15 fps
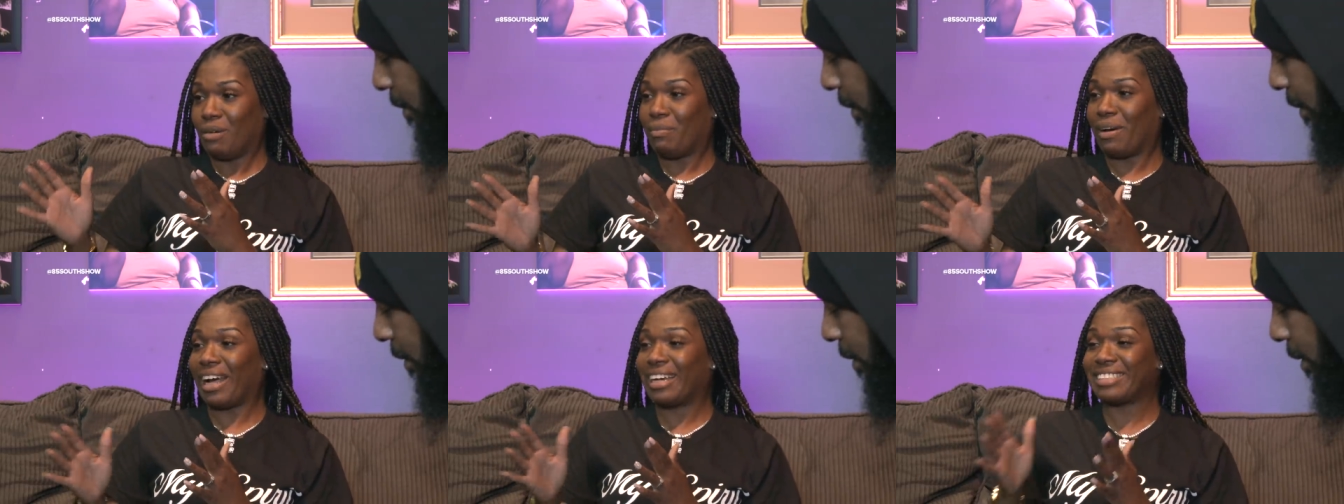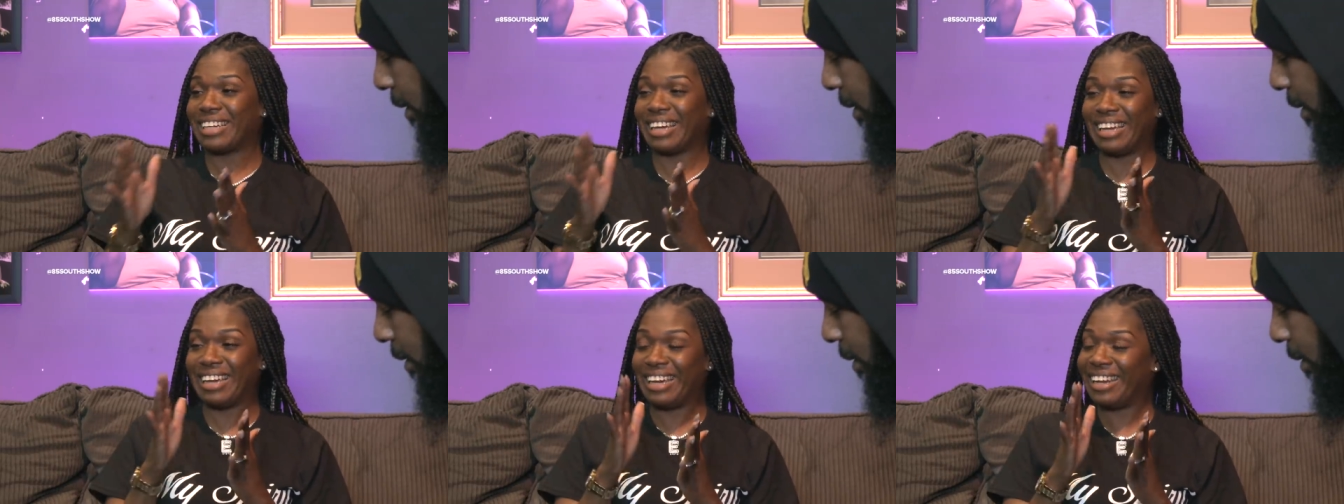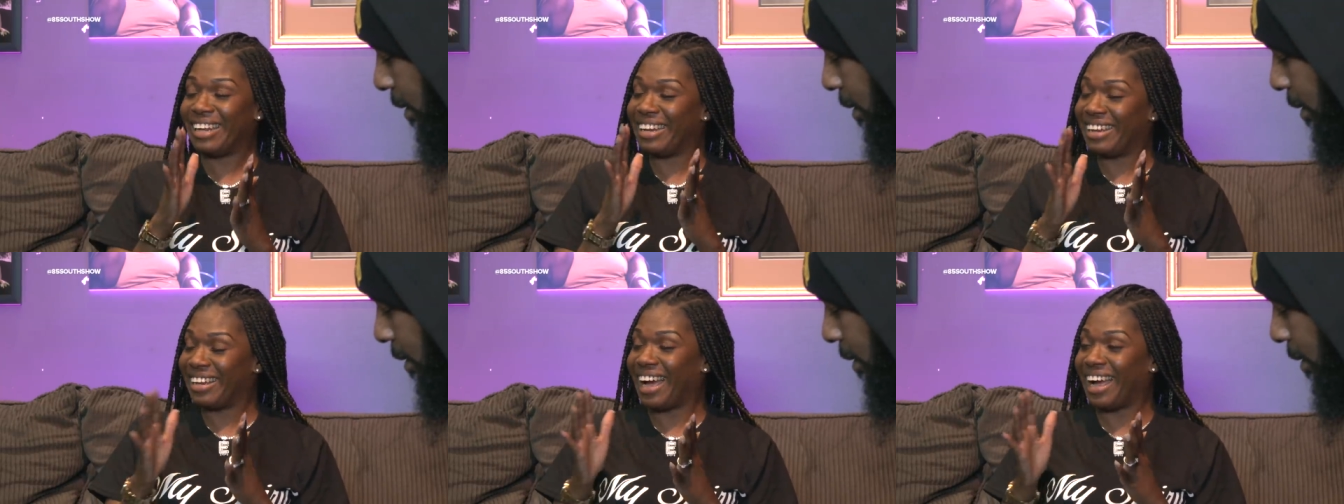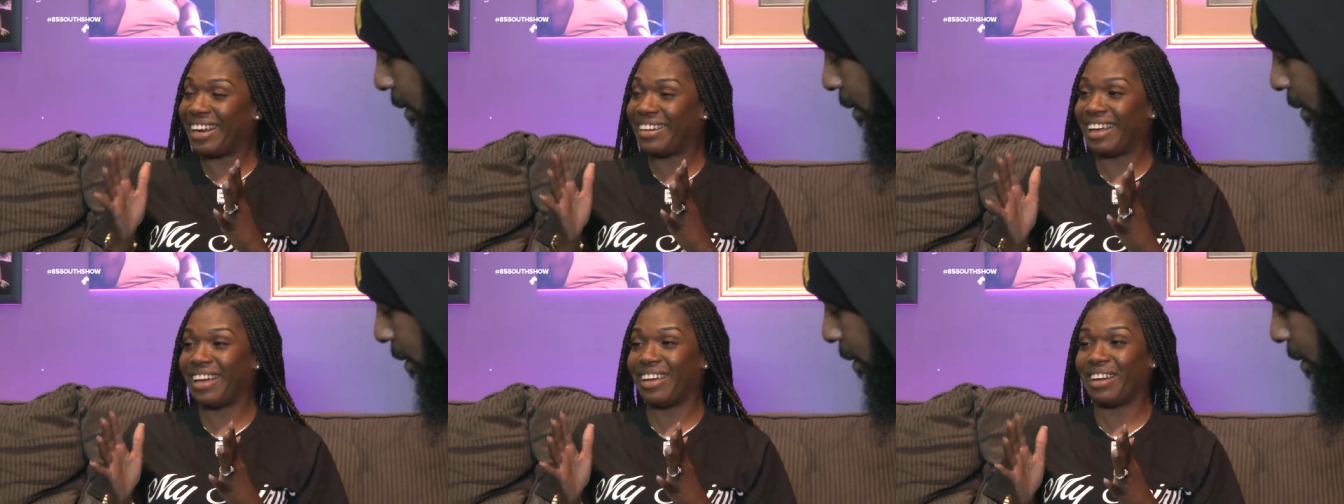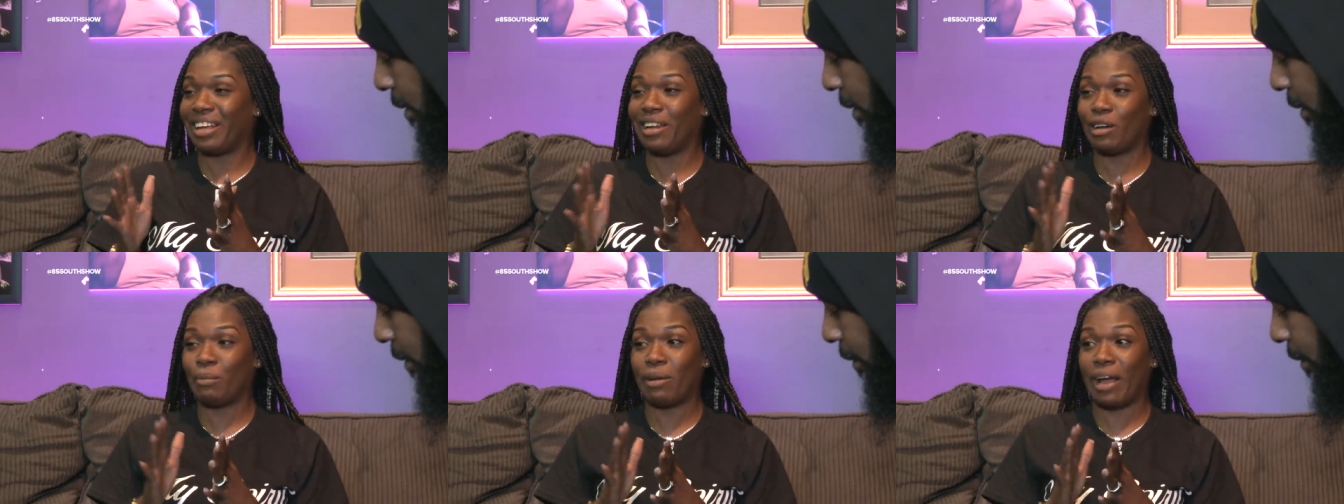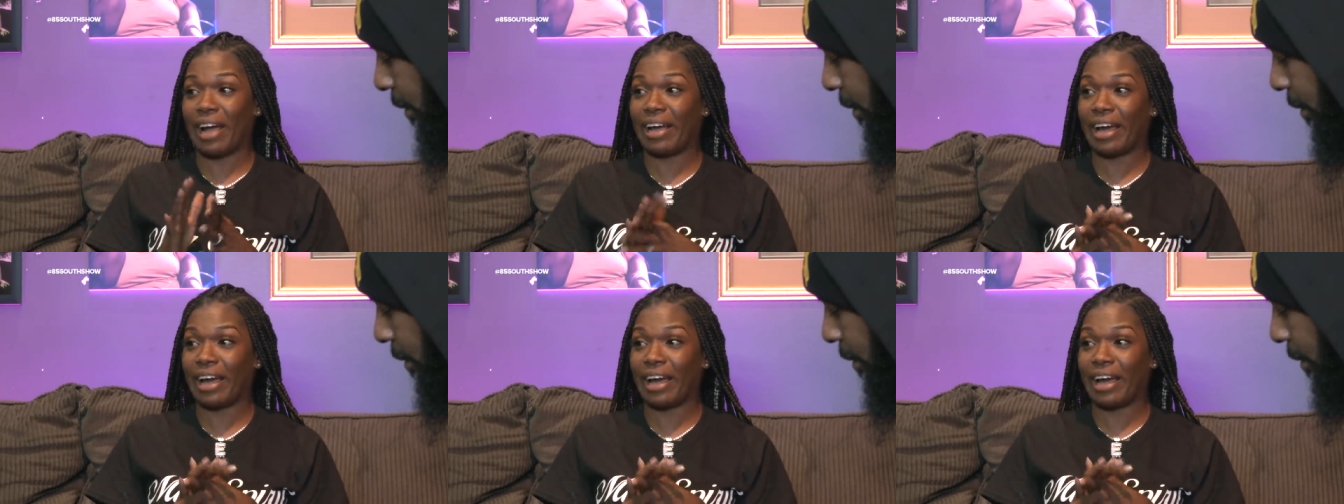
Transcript: But I said, any nigga I date, and that nigga be like,